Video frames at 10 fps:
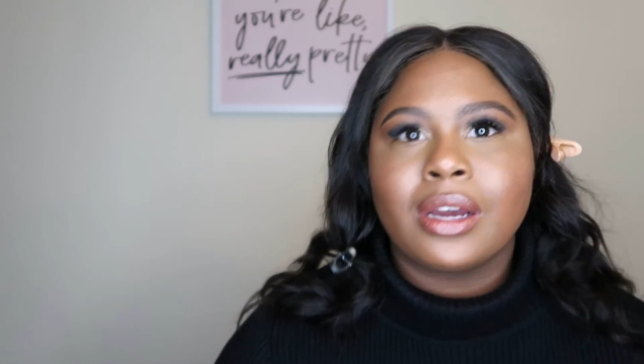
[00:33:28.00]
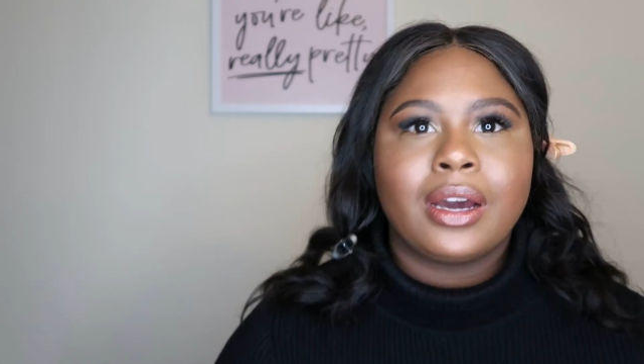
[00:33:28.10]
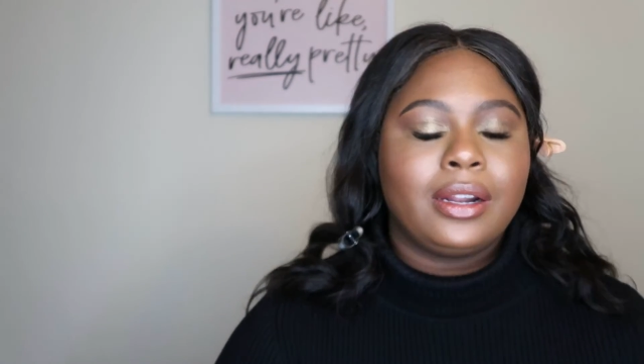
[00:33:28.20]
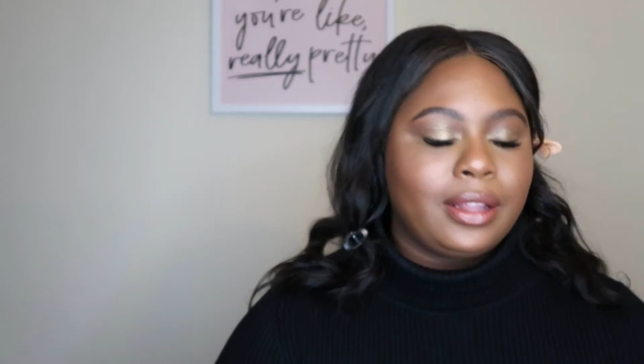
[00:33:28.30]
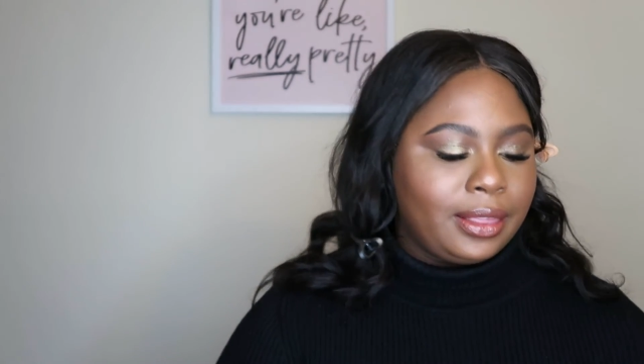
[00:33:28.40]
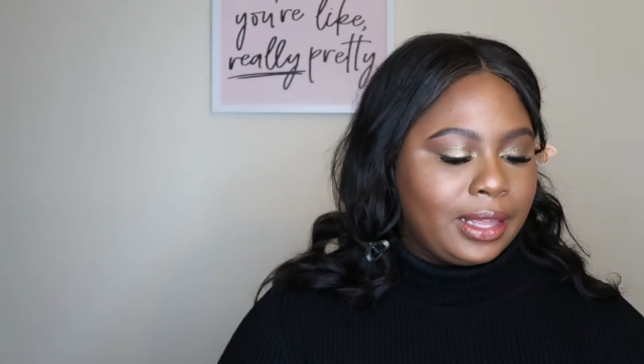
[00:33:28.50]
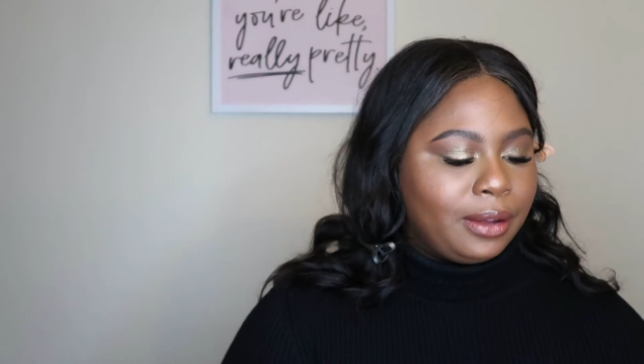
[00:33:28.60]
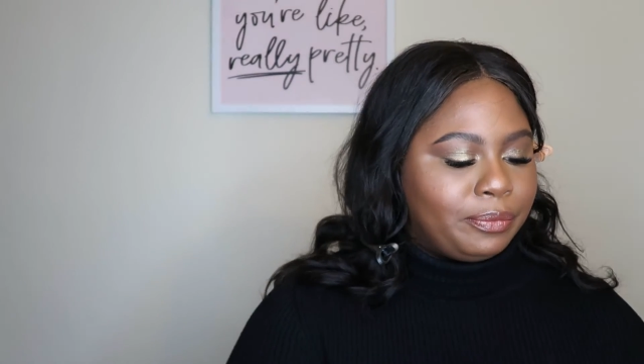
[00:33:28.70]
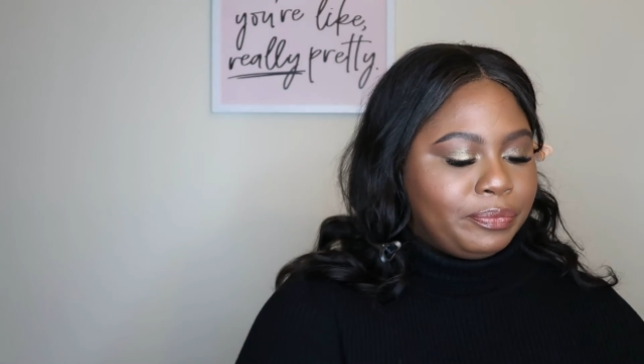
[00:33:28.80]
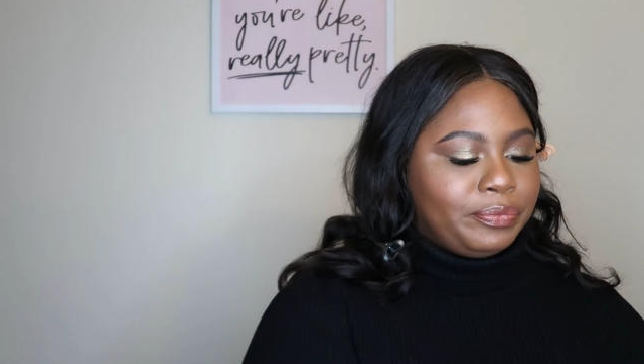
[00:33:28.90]
kind of like
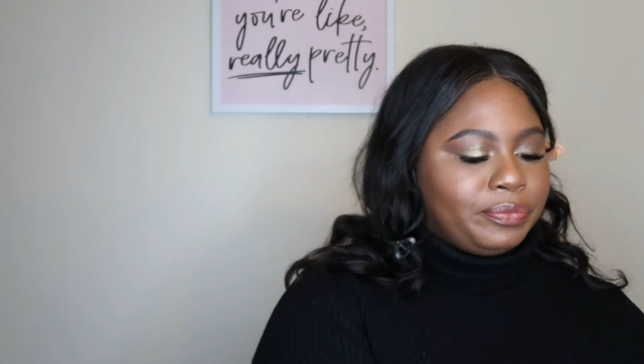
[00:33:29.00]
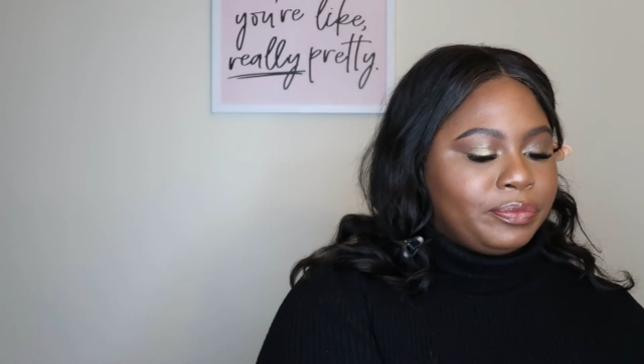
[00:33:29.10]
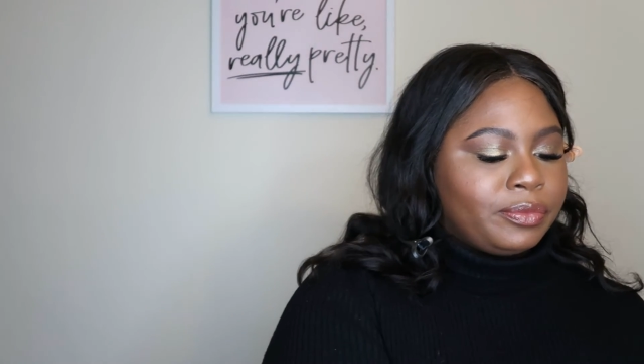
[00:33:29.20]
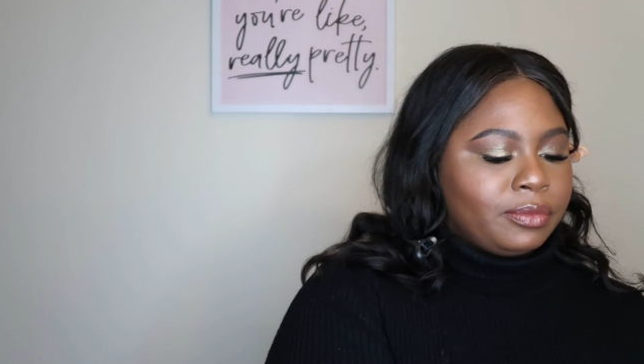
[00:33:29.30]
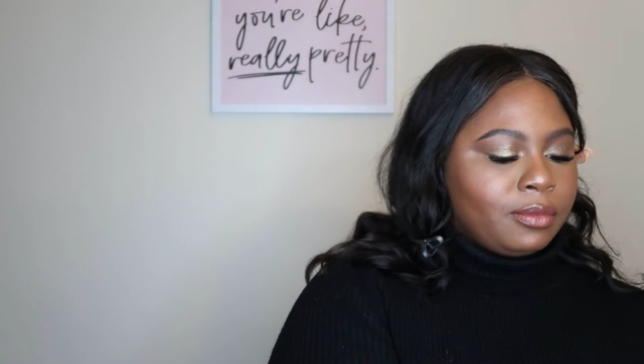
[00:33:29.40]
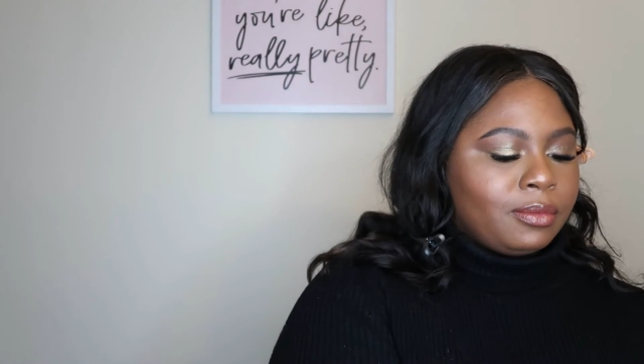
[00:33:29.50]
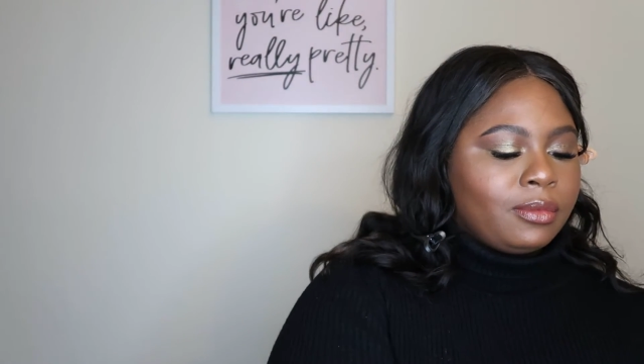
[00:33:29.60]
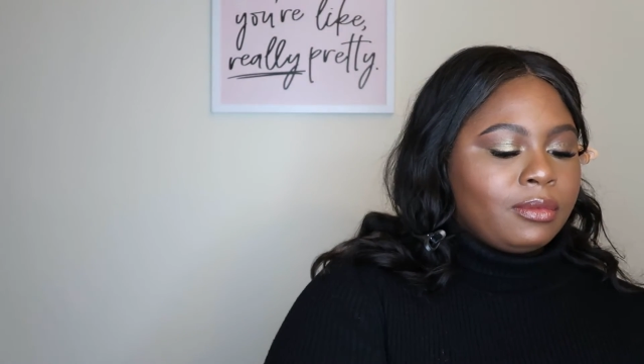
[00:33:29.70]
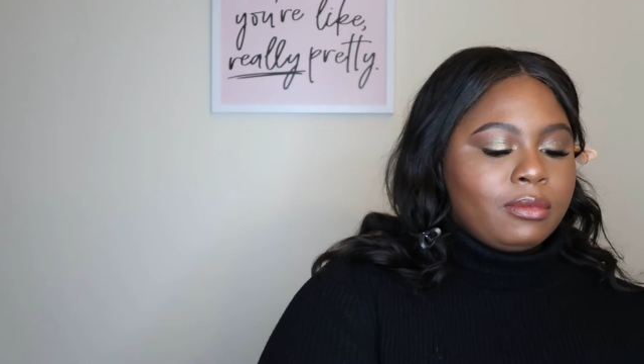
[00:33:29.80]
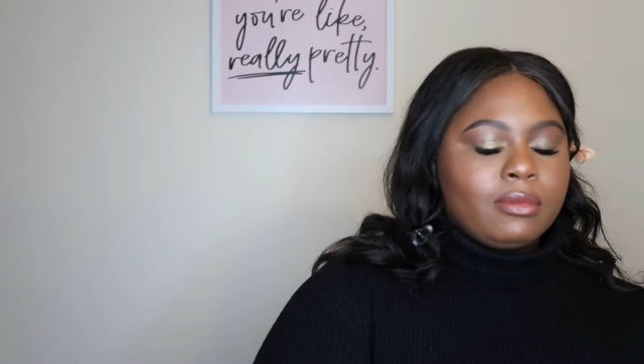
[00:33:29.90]
that.
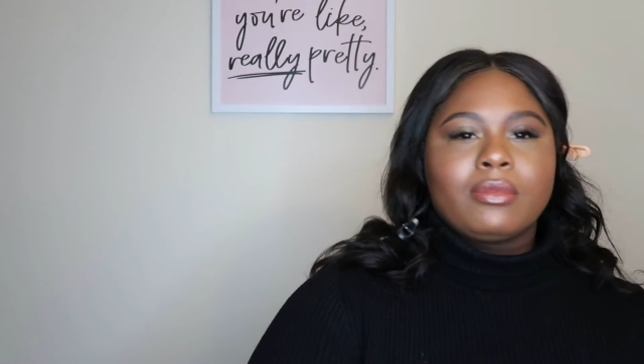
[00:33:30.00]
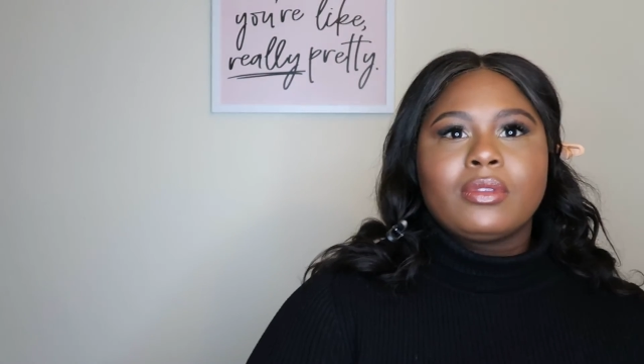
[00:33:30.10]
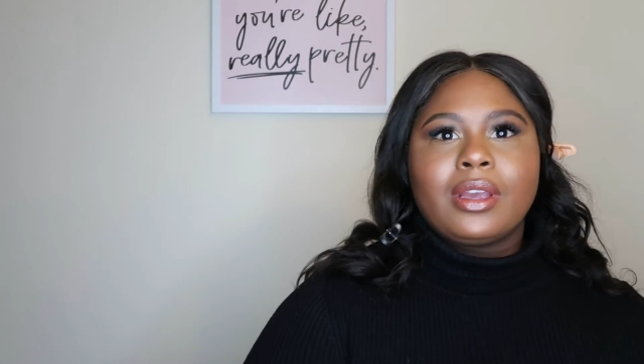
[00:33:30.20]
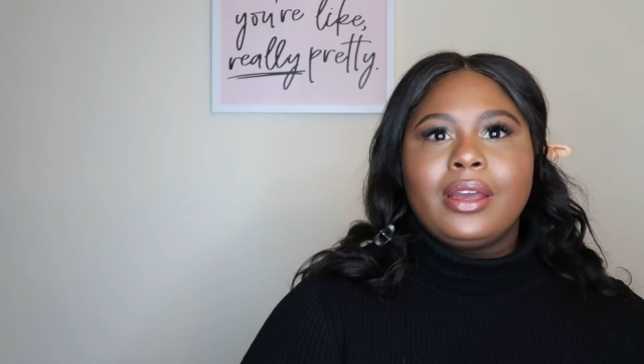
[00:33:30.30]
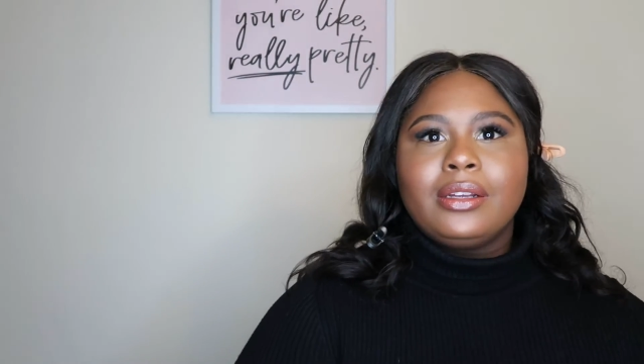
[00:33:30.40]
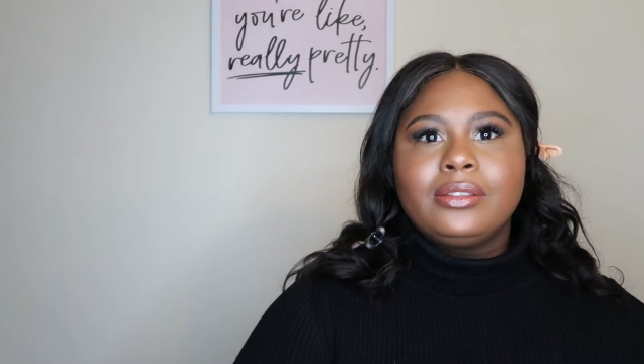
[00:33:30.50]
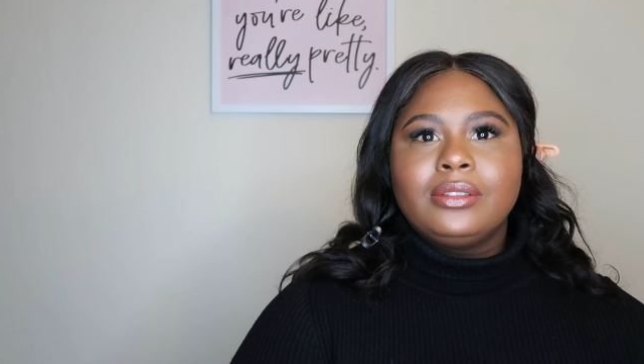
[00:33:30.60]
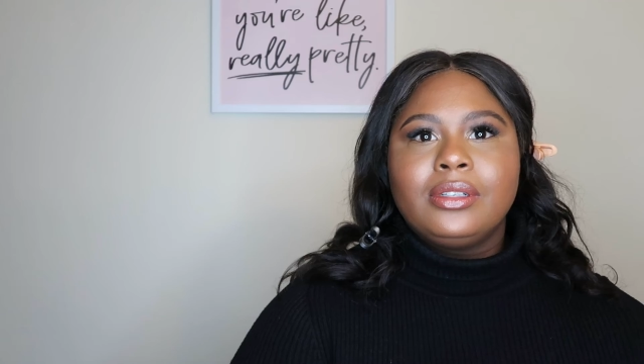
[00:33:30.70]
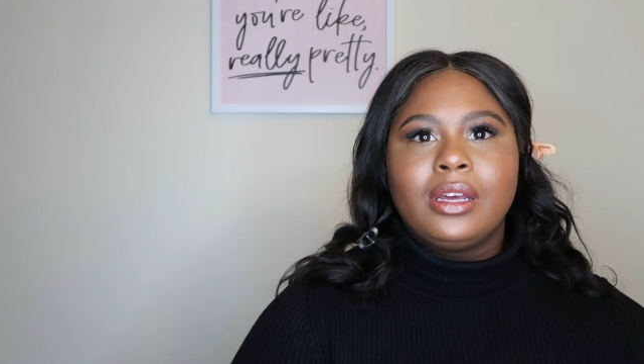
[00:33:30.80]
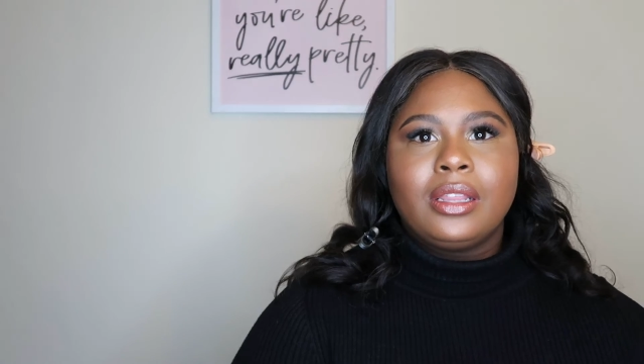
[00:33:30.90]

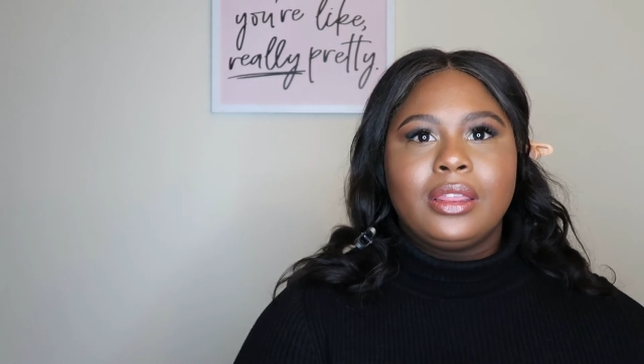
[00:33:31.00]
And